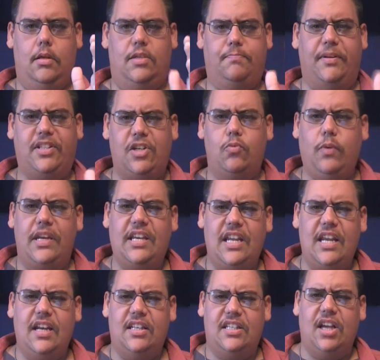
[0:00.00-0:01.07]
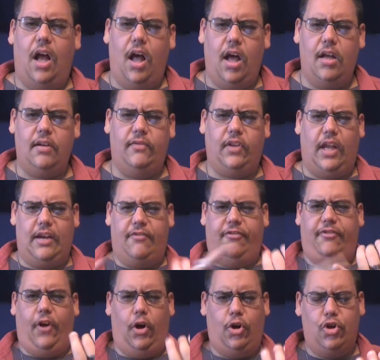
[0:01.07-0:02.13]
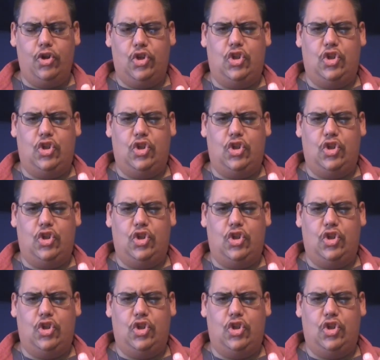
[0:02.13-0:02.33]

But did we need a ton of, like, fart